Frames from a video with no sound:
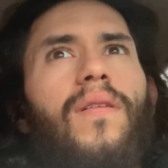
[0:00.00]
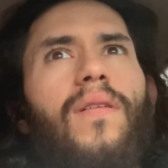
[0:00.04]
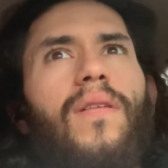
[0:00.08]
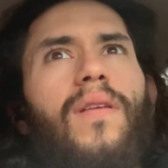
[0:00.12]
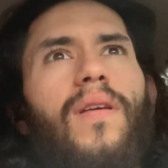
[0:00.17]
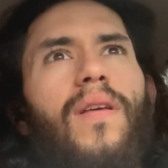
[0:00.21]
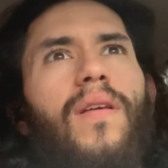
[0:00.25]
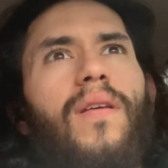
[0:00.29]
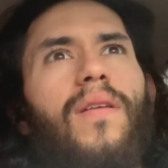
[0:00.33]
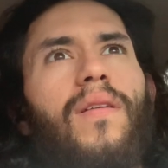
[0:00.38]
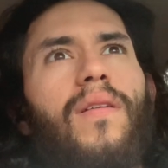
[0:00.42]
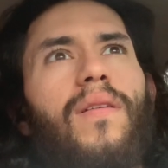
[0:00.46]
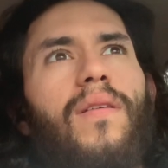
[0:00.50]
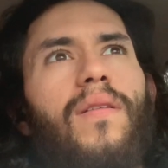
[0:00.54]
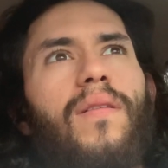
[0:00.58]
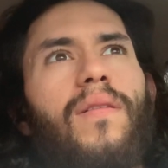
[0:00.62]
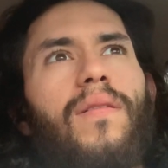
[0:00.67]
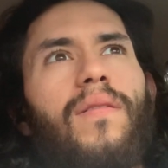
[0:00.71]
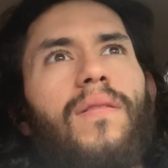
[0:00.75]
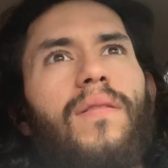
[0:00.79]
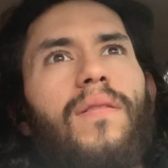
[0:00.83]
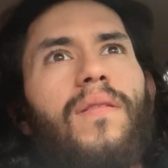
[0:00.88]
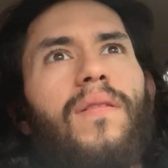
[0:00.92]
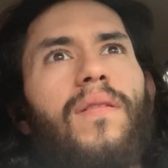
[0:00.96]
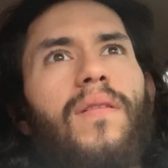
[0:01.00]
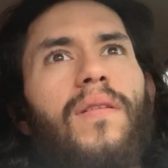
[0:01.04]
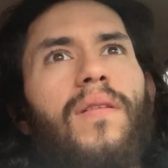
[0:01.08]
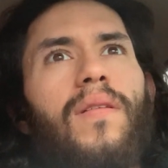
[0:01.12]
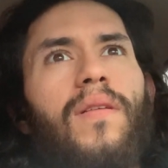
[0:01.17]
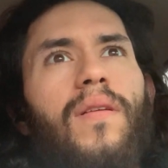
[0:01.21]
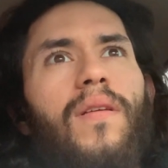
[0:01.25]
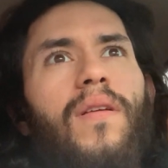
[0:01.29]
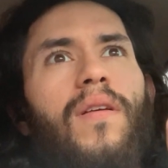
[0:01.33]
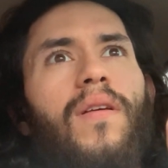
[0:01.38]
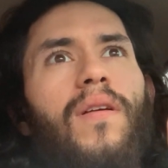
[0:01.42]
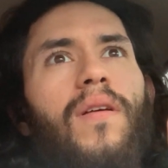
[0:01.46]

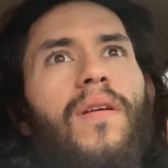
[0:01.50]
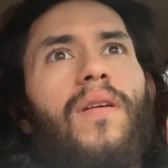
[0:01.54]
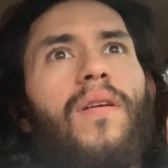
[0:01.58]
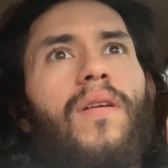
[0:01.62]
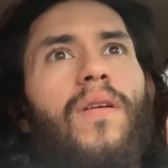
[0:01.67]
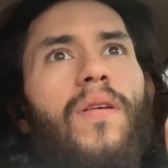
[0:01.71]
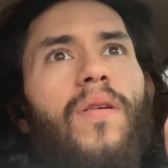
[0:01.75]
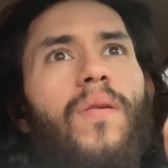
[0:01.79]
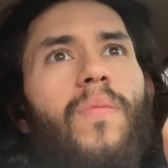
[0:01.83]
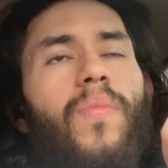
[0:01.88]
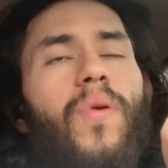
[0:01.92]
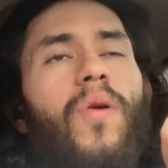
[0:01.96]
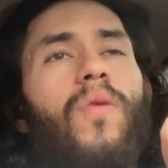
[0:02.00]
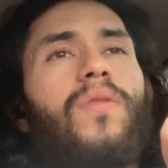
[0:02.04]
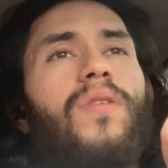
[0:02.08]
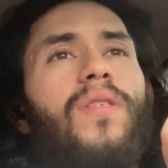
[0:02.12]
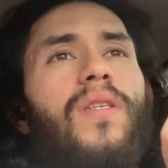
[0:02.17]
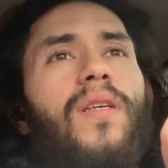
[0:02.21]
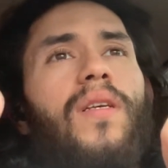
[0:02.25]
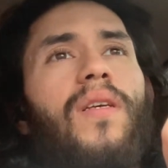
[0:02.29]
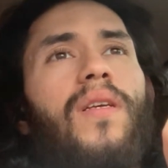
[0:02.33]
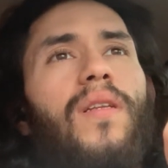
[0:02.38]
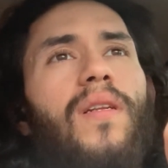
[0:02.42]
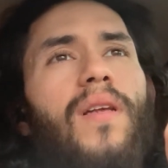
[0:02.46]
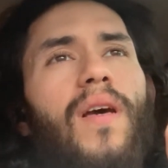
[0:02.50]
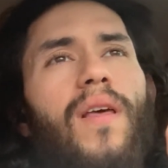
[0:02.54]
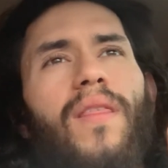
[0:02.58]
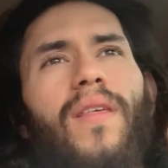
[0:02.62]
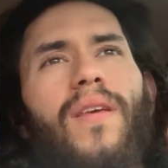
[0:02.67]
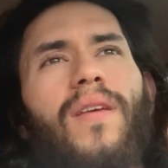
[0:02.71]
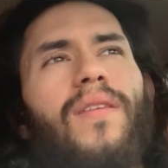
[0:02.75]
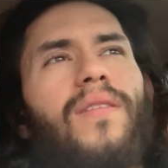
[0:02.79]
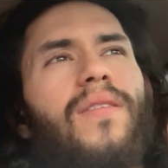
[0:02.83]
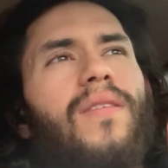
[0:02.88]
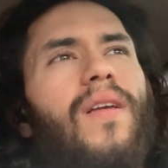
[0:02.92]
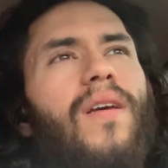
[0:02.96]
and protein, I
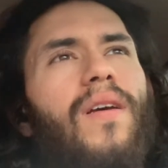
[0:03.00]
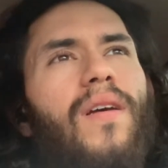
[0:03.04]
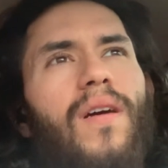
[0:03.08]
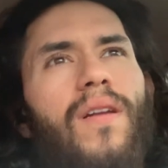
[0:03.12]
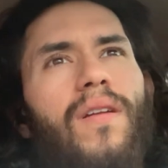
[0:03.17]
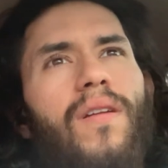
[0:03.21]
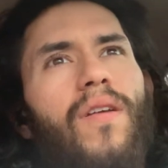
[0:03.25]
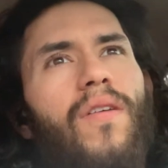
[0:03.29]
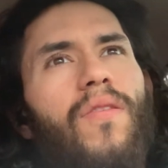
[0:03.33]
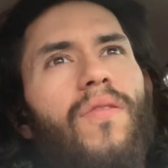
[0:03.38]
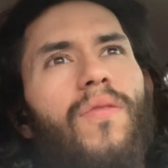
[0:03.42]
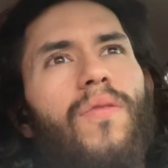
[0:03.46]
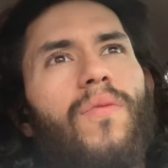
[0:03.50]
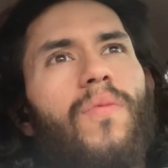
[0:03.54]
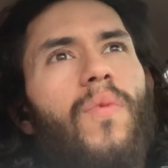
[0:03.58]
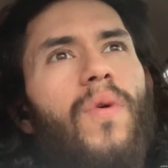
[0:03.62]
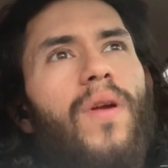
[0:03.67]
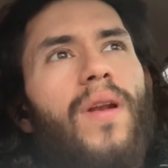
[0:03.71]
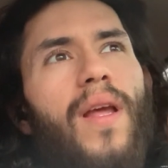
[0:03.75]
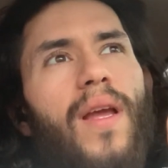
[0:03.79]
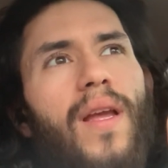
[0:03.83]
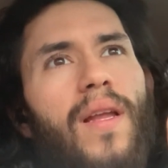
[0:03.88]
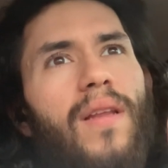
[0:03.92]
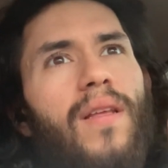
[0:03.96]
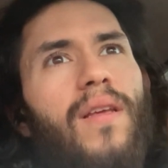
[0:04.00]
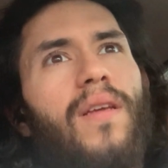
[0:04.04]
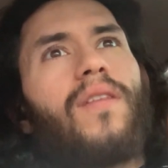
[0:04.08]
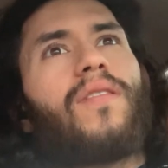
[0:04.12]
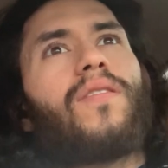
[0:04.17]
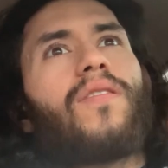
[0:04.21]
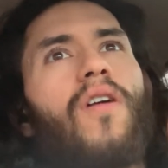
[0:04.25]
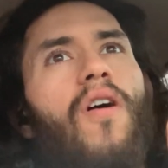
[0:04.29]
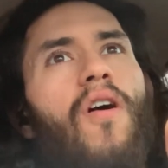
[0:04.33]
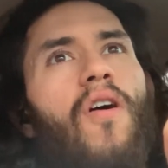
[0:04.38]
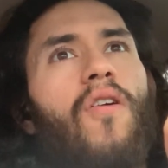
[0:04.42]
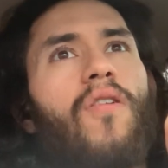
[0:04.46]
think it's like another 180 in
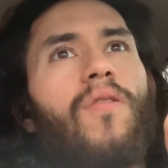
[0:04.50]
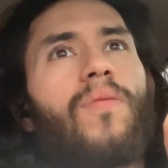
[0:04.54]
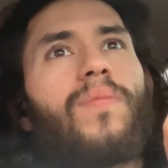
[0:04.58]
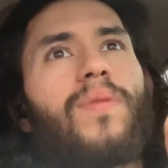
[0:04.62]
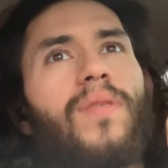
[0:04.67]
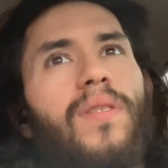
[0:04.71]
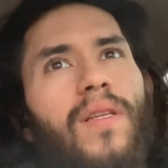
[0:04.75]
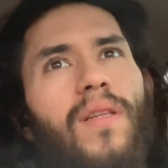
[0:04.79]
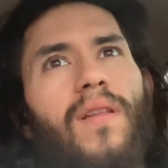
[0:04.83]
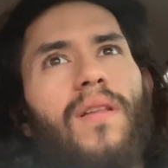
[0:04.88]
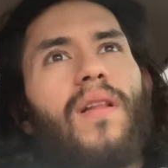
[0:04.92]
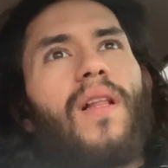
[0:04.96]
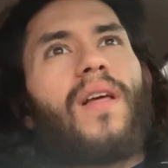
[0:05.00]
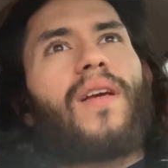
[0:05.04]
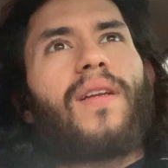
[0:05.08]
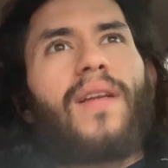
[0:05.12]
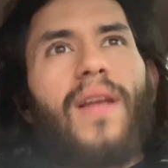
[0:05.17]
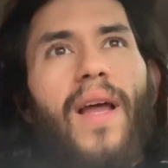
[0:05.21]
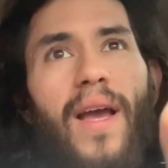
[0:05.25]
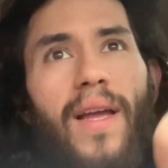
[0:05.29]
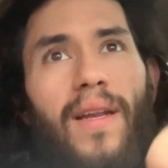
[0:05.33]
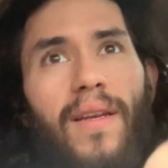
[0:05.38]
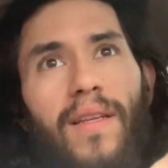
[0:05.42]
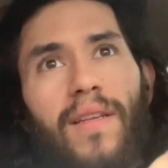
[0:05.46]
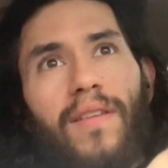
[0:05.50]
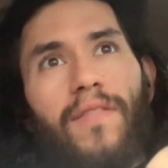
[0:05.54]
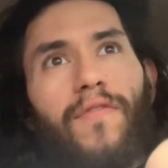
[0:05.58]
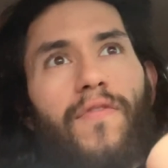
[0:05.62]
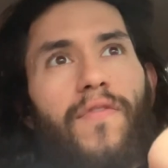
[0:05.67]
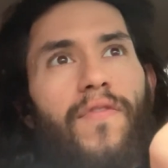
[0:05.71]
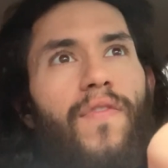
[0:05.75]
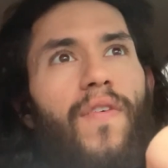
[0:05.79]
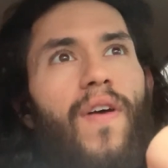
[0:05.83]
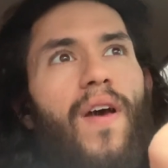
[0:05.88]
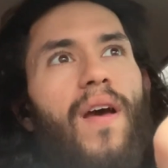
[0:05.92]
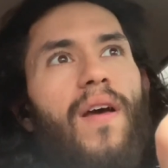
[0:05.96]
carbs and like 90 in
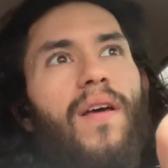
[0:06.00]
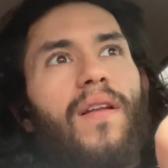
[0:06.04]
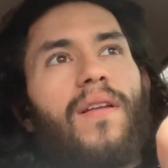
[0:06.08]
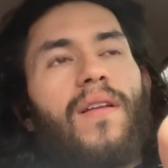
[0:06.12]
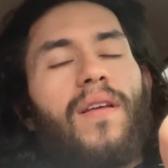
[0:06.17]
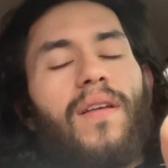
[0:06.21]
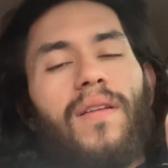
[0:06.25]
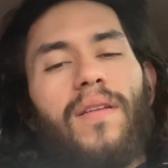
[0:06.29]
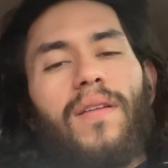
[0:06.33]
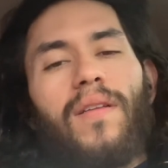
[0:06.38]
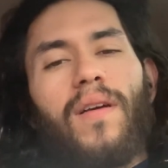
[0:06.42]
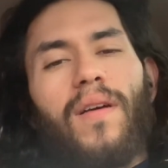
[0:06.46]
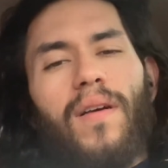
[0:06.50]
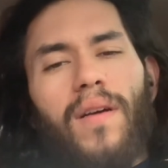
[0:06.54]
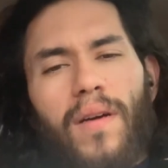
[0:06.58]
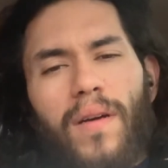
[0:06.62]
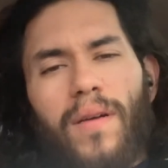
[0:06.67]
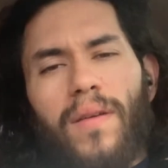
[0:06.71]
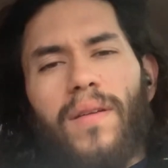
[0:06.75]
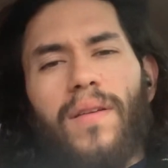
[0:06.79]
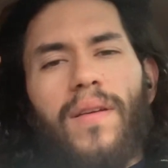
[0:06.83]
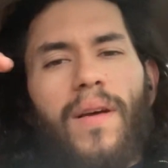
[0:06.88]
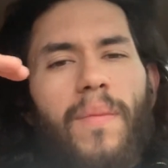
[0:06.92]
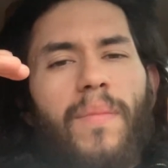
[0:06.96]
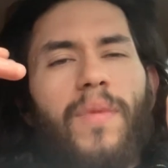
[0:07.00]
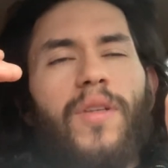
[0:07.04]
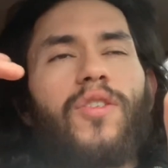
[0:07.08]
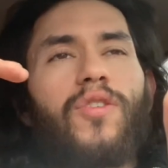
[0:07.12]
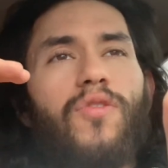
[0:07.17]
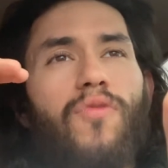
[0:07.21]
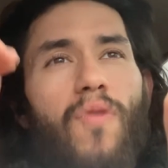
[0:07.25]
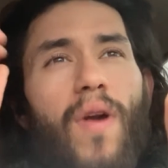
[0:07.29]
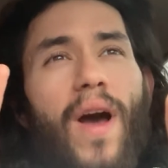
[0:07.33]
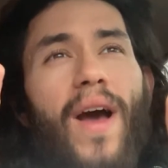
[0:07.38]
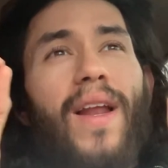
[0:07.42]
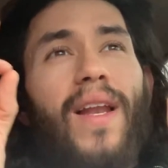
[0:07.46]
fat. And I'm gonna
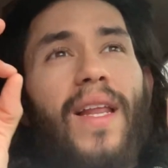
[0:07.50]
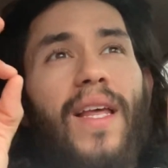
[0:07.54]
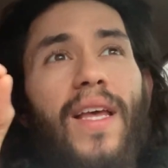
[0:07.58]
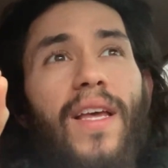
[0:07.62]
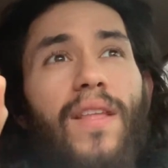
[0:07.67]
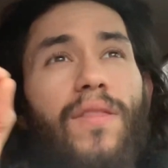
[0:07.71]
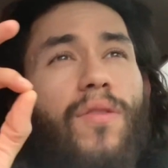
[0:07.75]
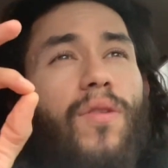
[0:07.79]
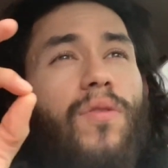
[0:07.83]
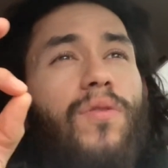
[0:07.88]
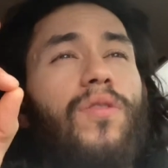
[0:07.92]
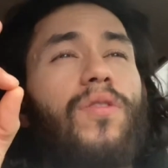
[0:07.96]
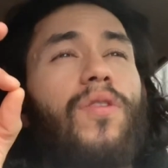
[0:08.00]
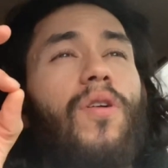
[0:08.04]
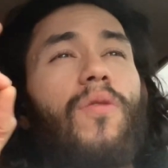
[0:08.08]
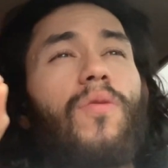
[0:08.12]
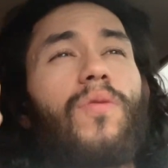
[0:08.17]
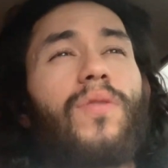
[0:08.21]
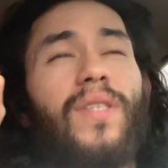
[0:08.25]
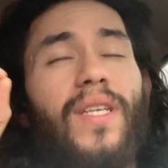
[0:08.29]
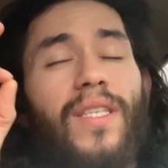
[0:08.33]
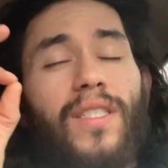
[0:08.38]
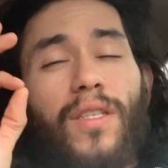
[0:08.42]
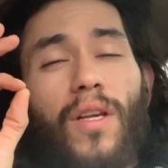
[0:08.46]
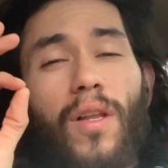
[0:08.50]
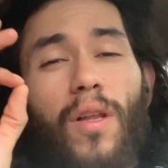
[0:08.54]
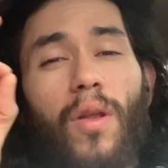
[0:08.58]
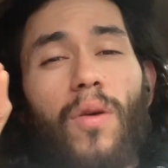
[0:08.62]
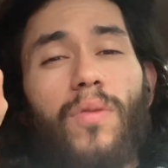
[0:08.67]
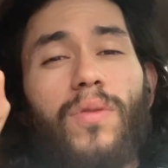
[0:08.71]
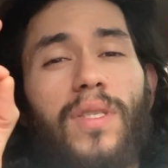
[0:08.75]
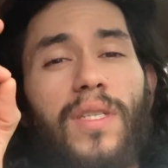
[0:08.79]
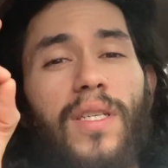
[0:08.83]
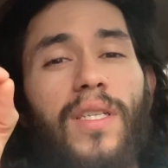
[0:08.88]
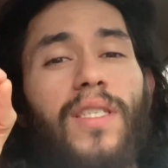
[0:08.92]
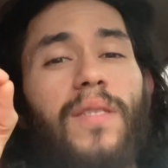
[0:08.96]
try to hit those goals as
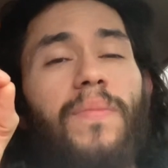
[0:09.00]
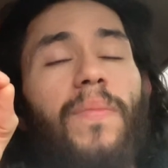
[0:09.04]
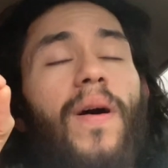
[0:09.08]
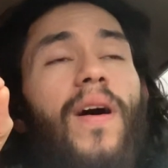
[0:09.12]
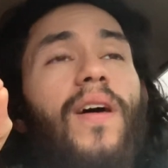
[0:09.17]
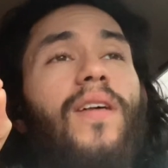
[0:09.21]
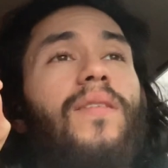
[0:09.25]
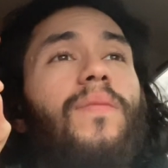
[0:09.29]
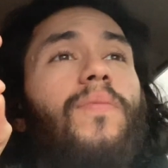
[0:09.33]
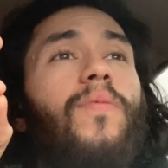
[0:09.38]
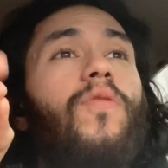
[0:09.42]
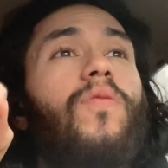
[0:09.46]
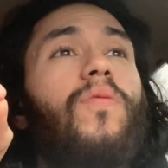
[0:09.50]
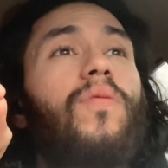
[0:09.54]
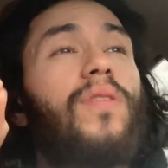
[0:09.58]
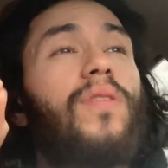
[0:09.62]
closely as possible.